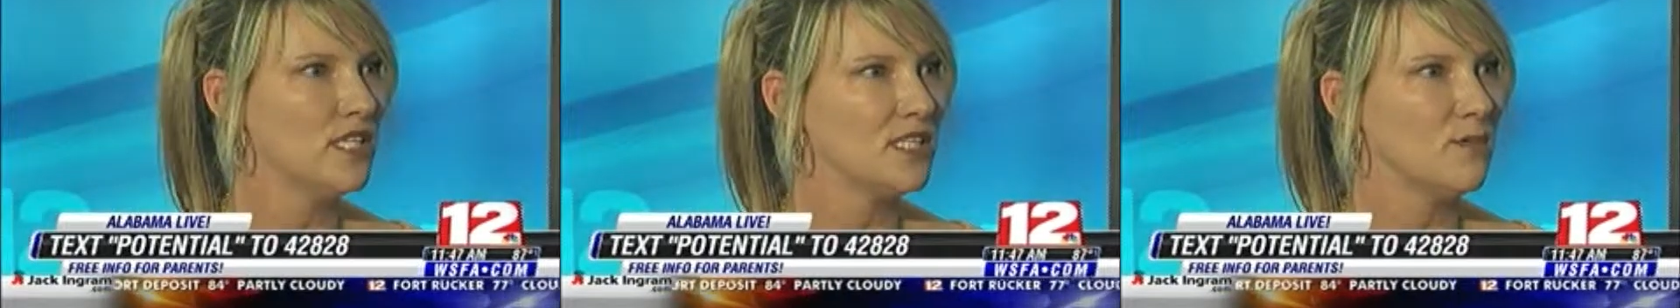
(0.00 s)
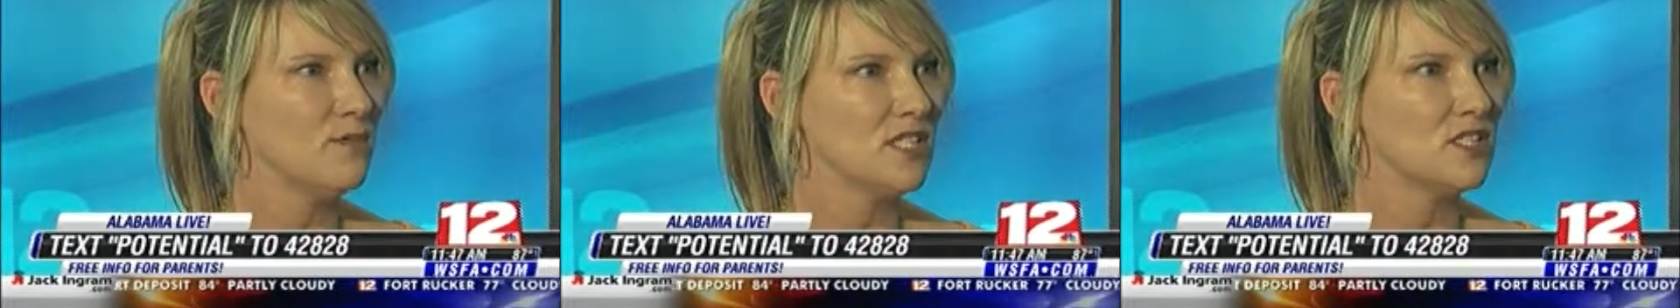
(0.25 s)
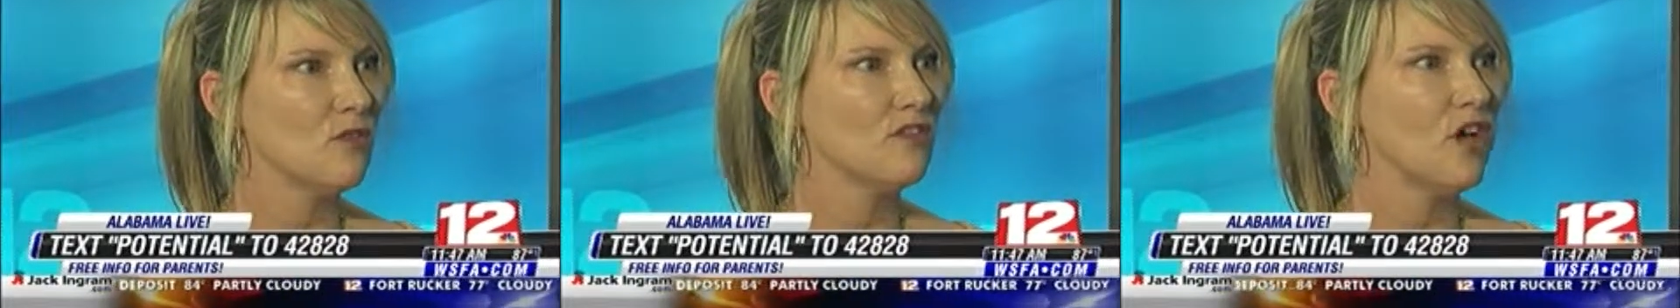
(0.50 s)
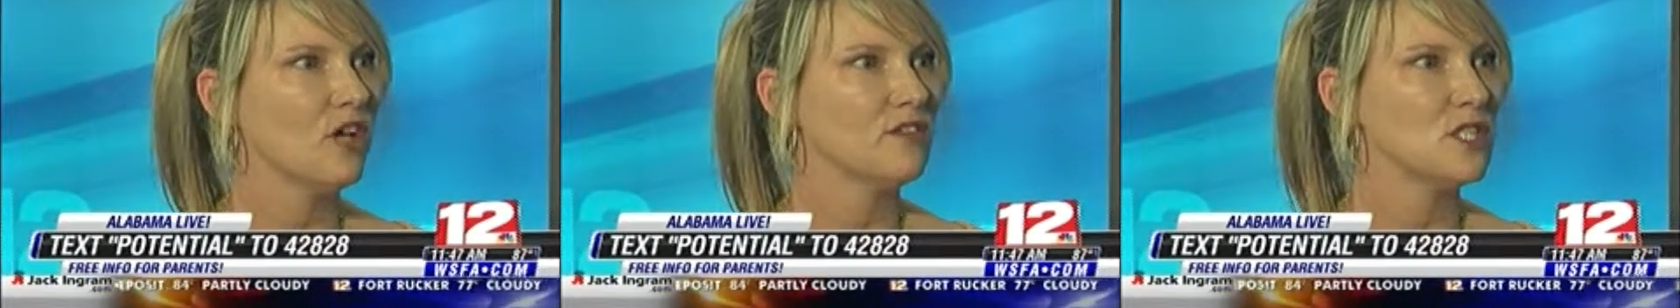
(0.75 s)
oldest had been so
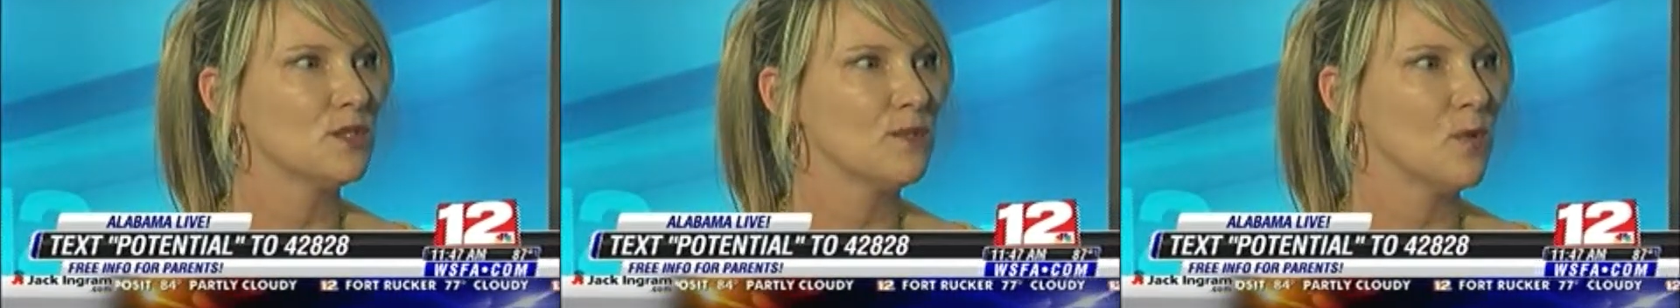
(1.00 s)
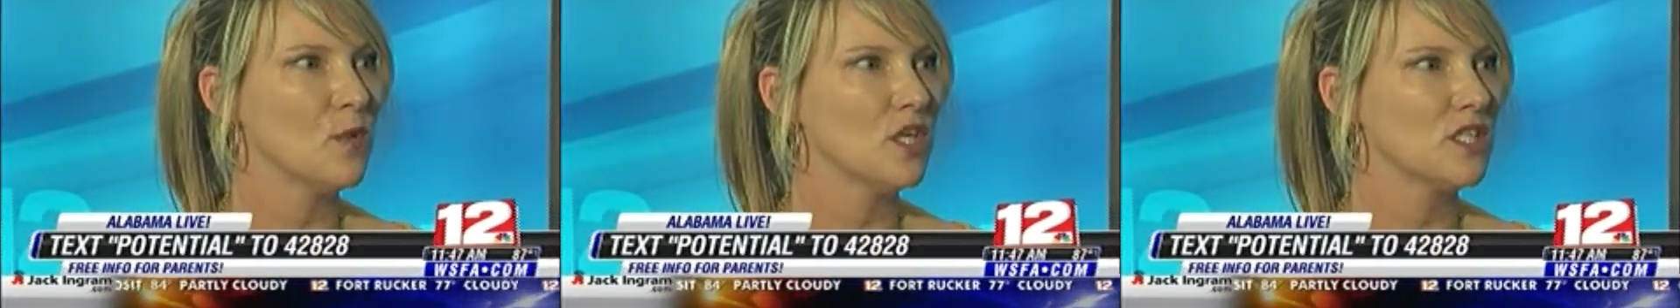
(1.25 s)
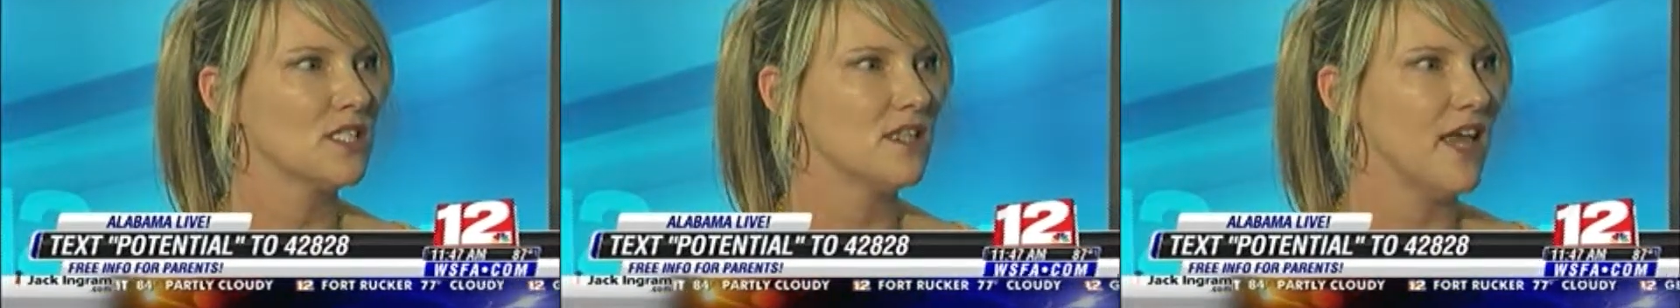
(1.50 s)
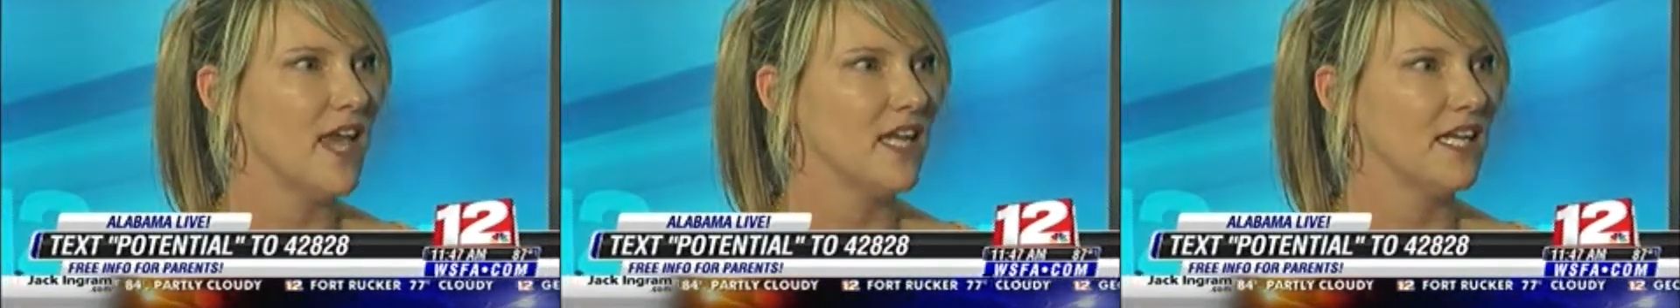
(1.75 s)
involved in
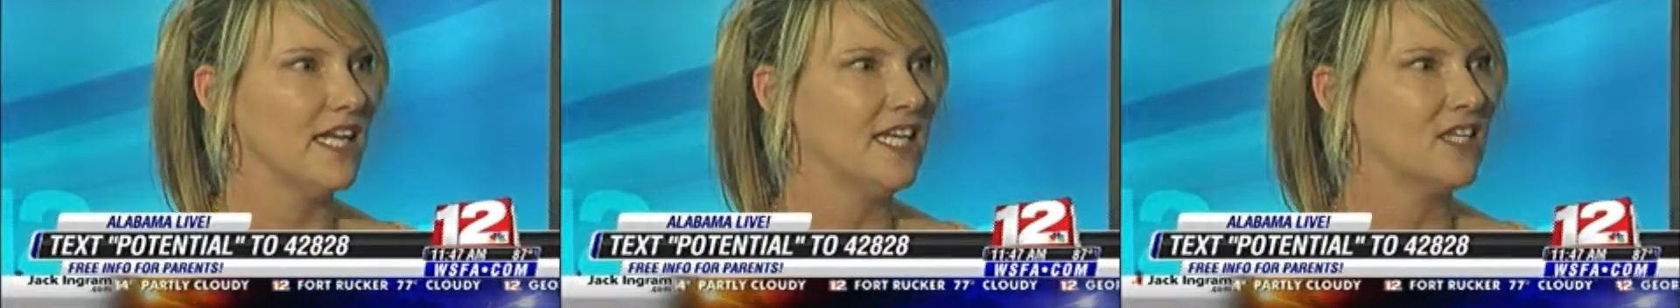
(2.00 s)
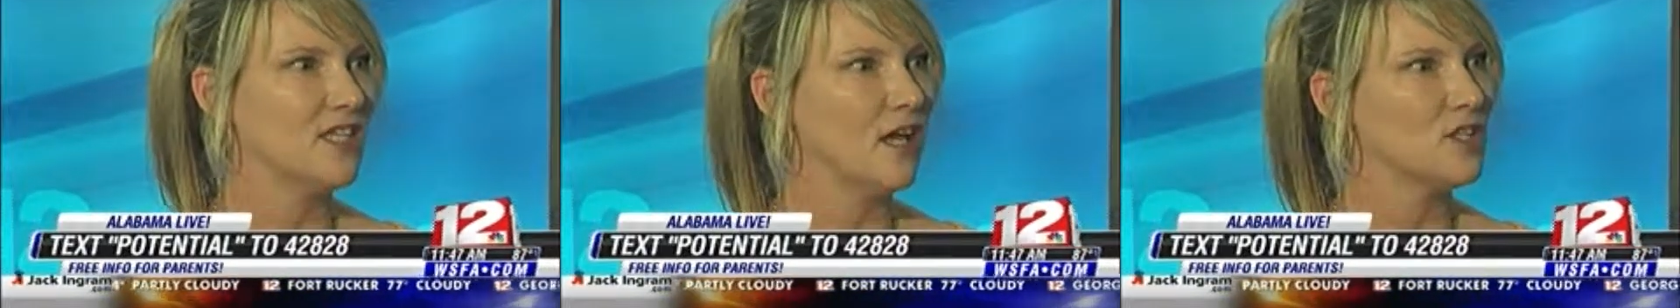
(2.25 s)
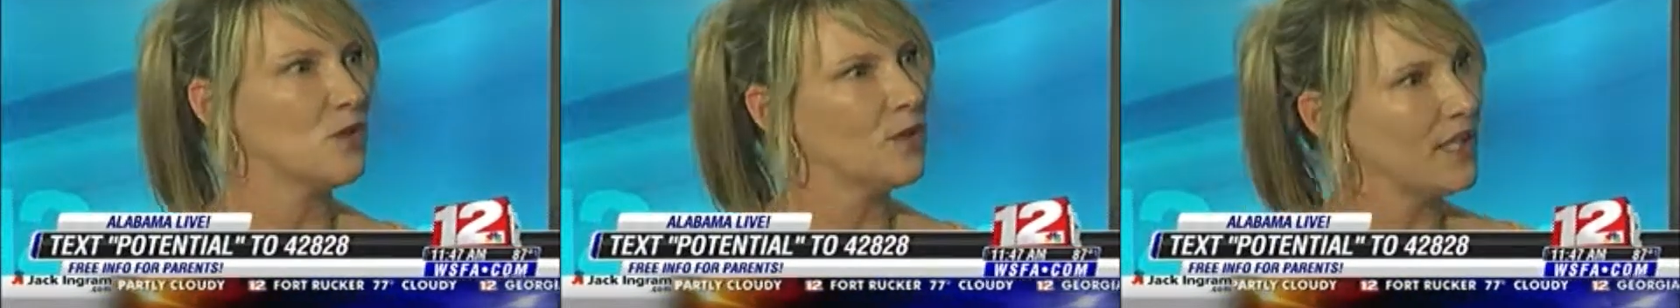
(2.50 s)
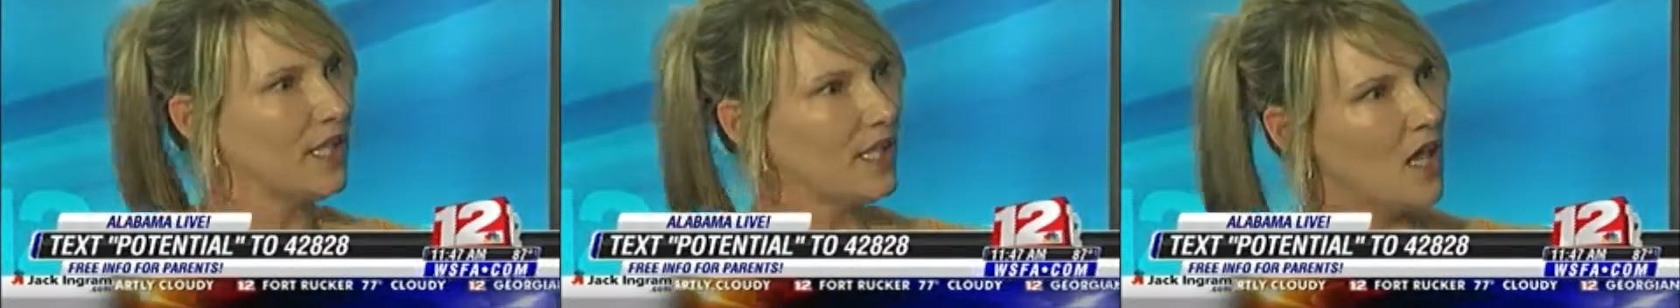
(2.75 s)
sports that he had not
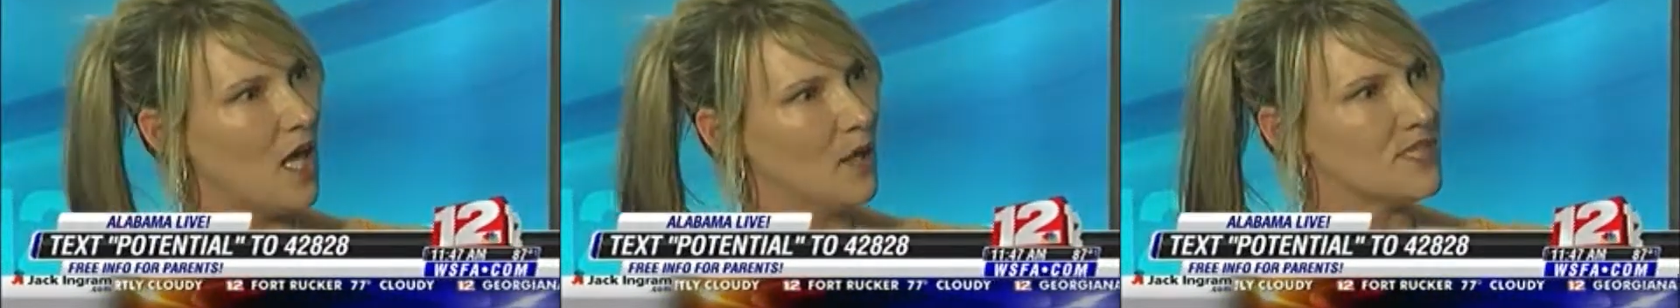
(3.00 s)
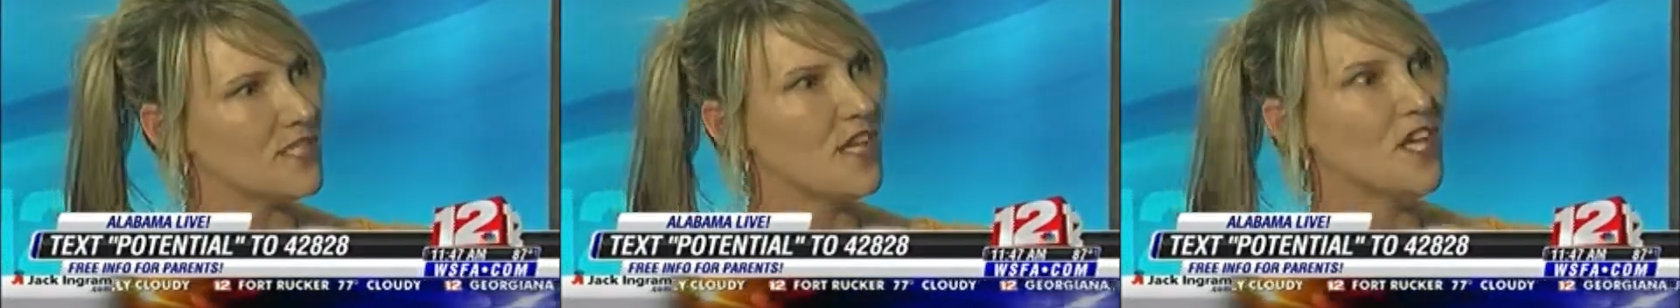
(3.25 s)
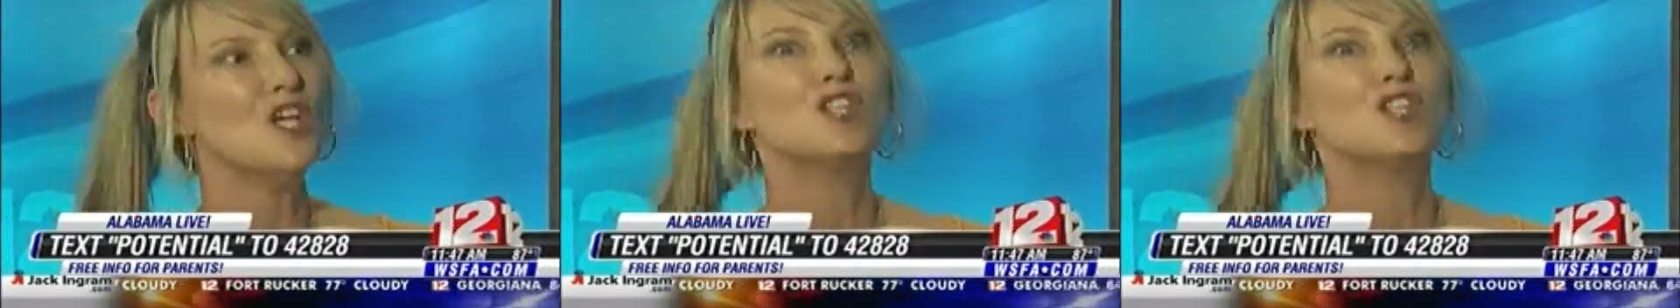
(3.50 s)
joined any clubs.